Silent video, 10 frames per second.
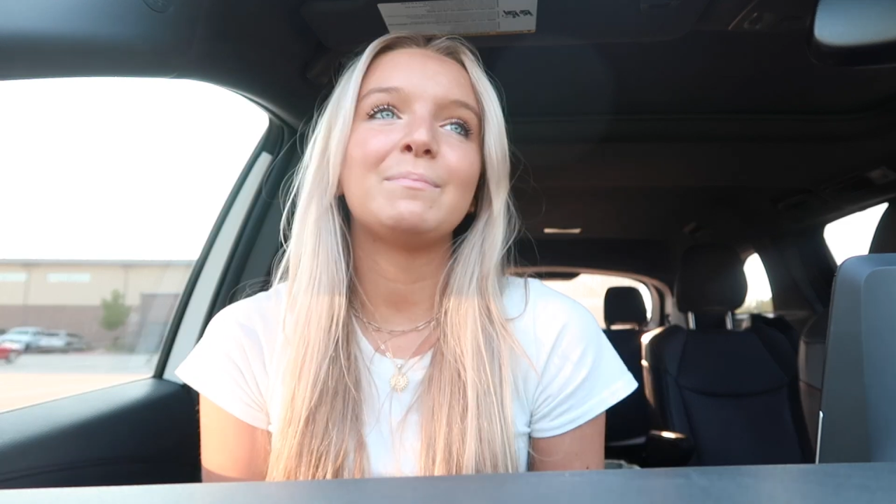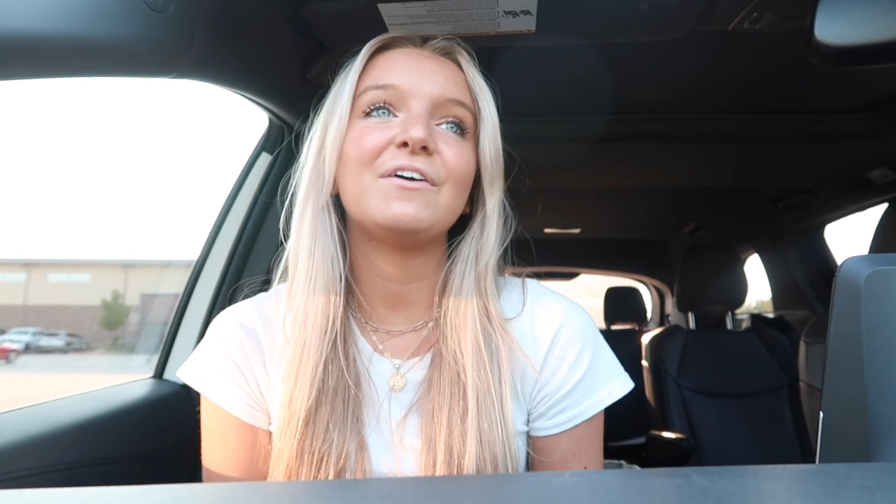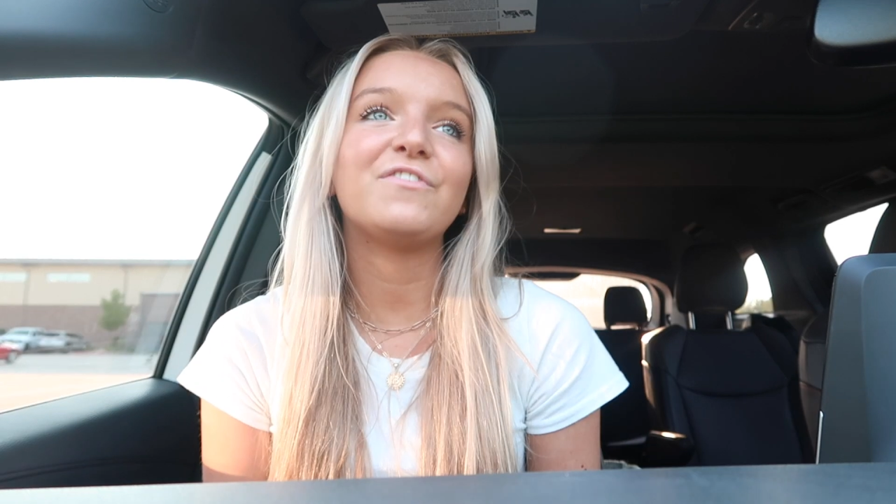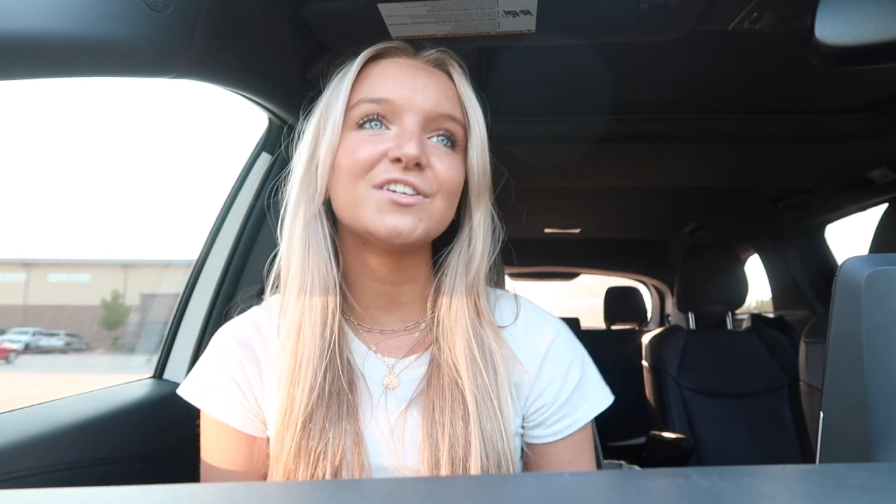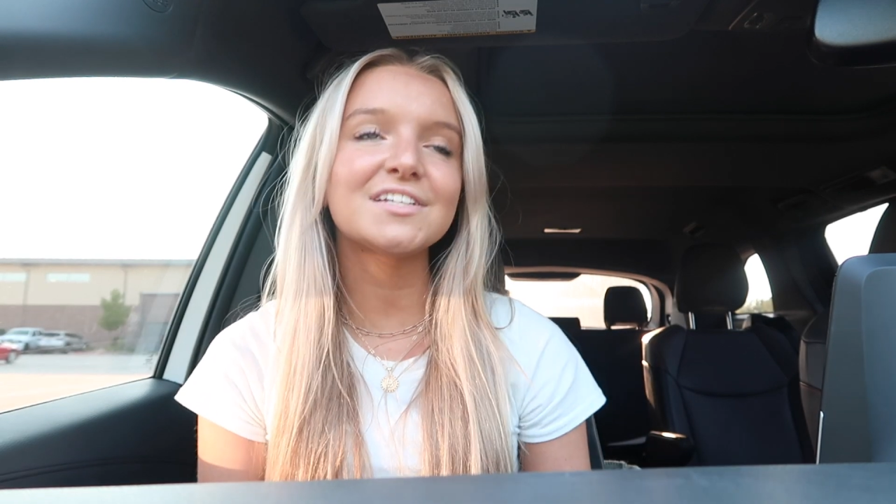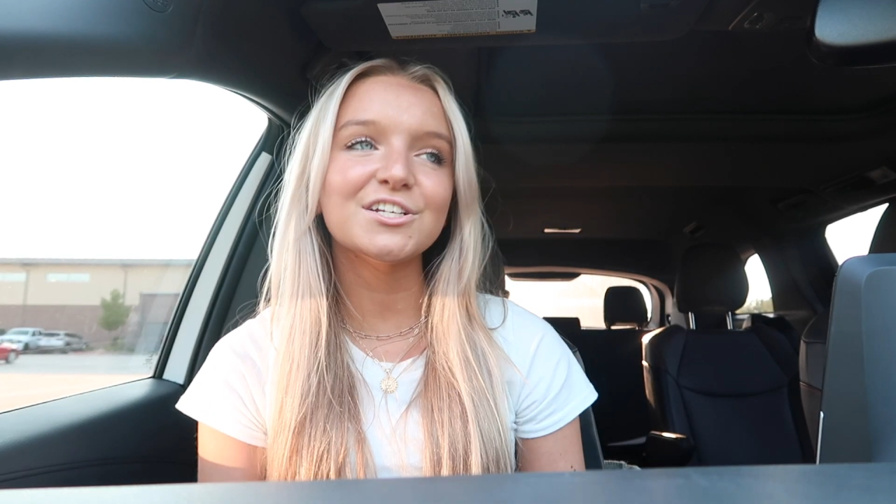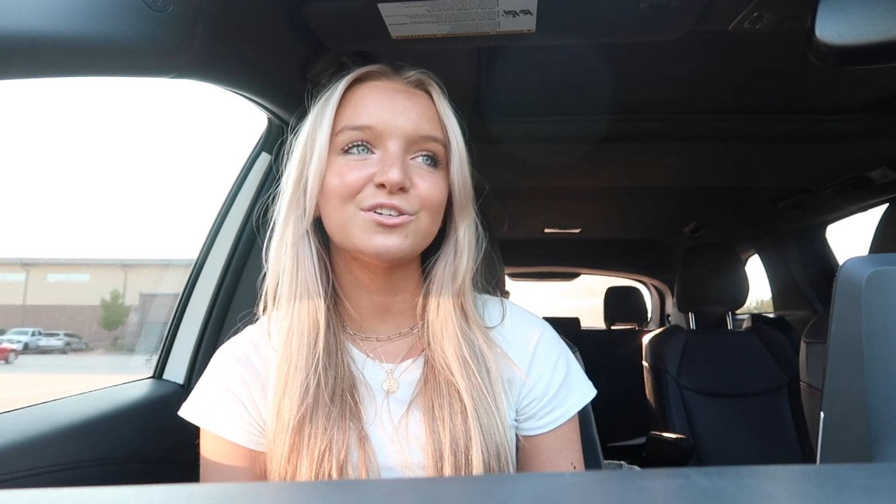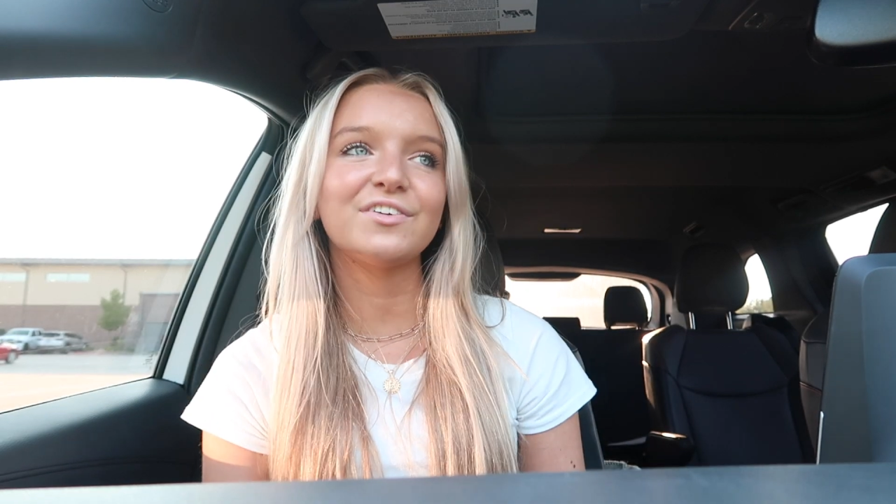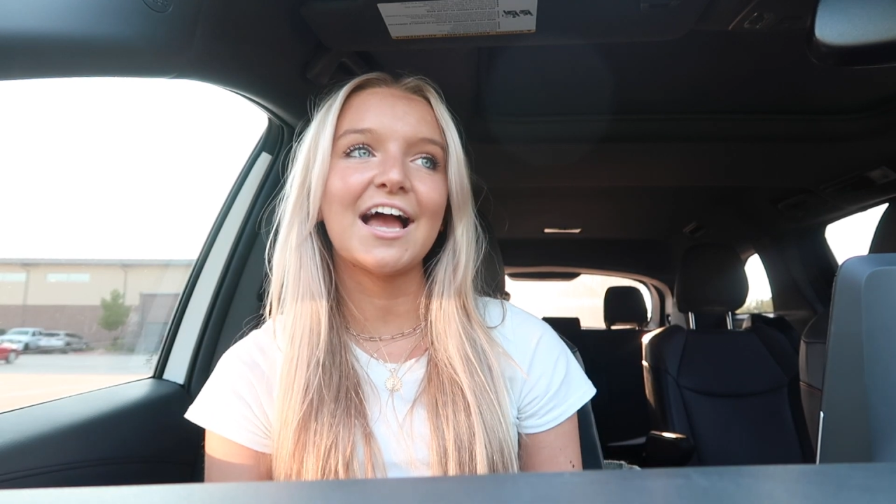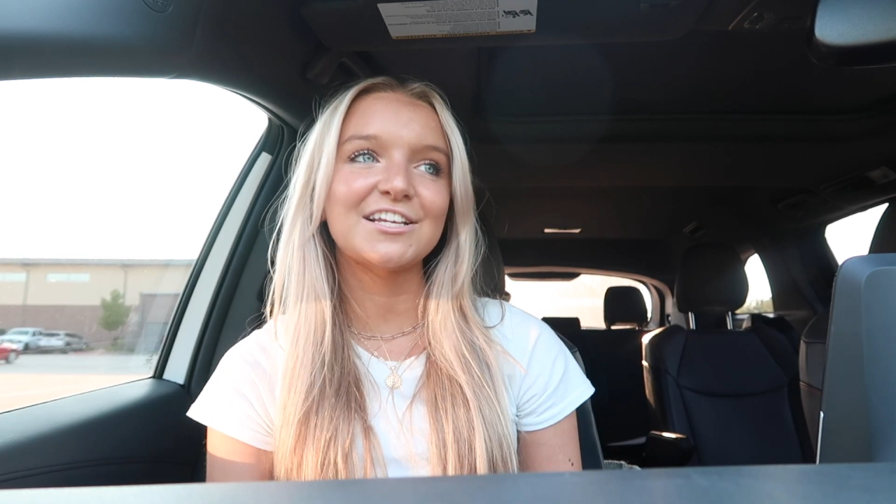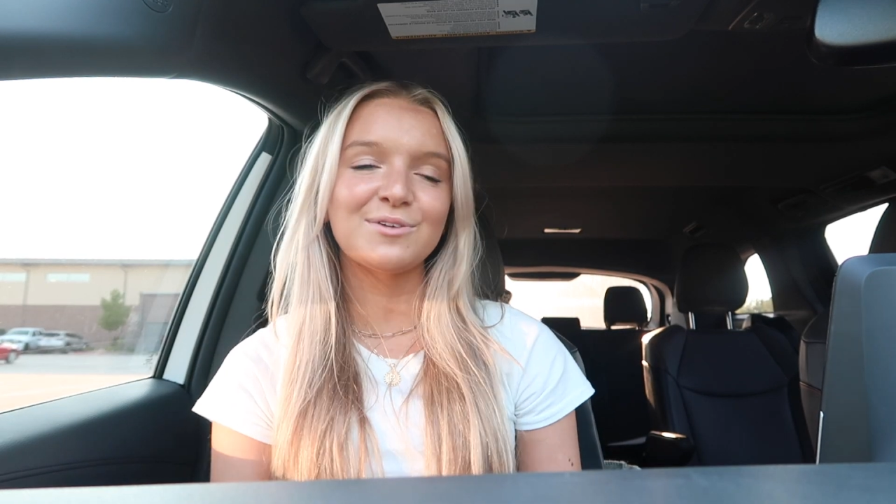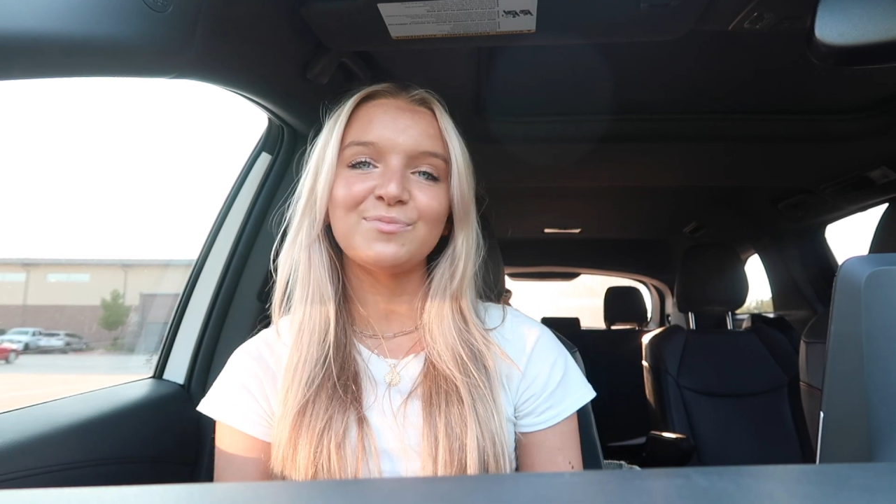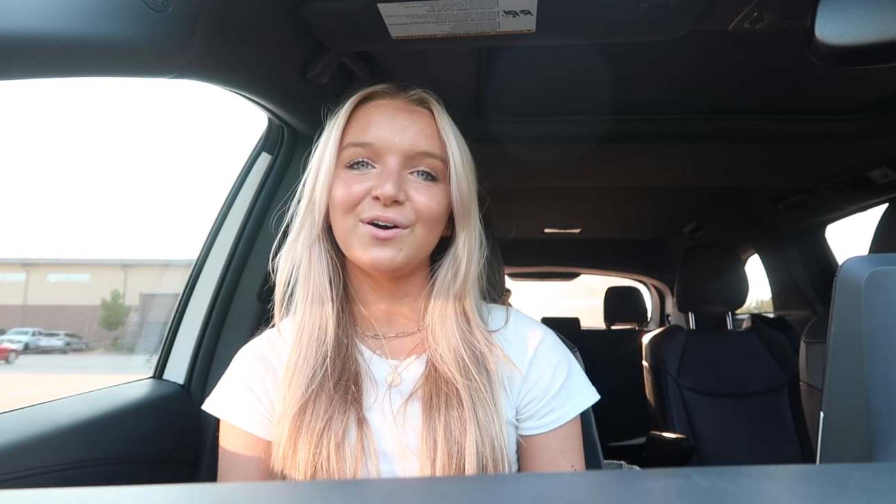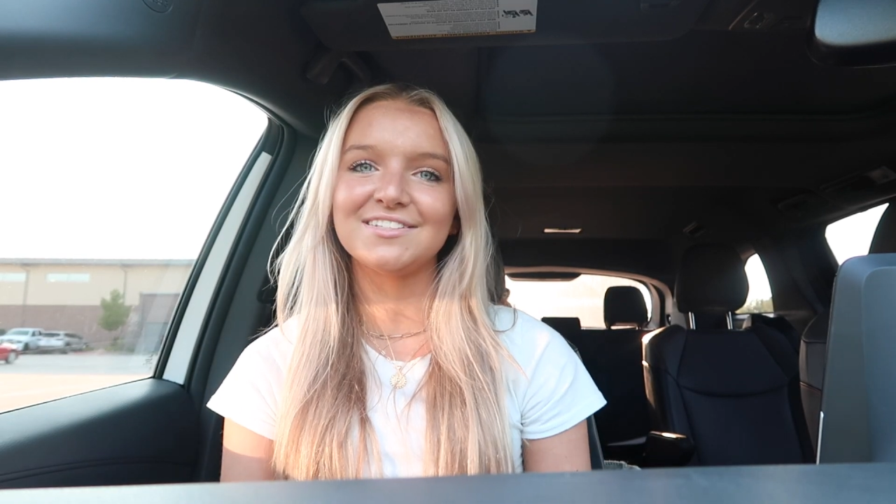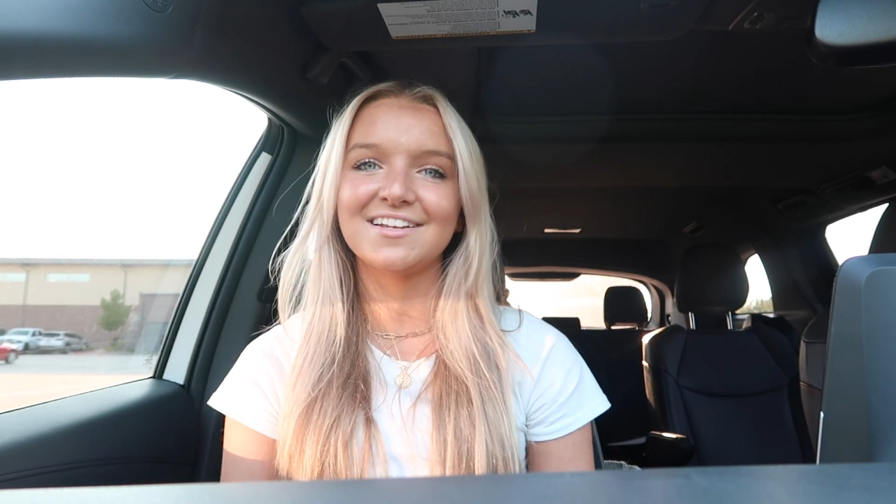My first initial
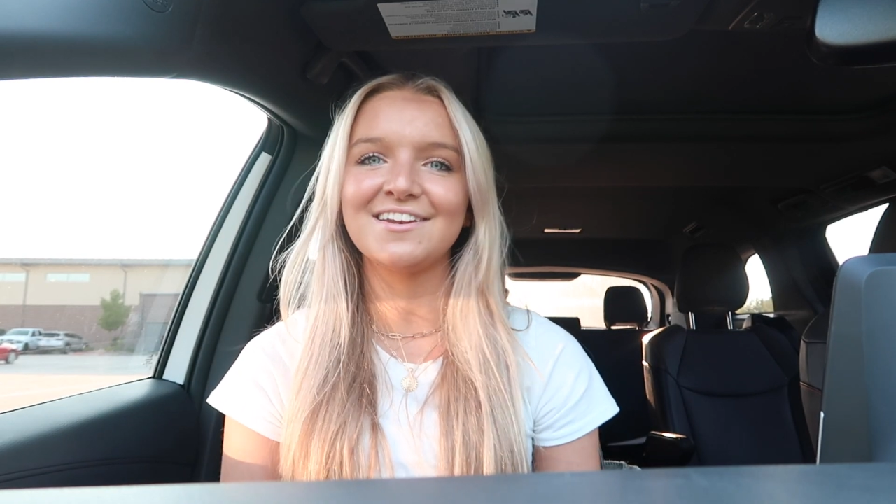reaction was,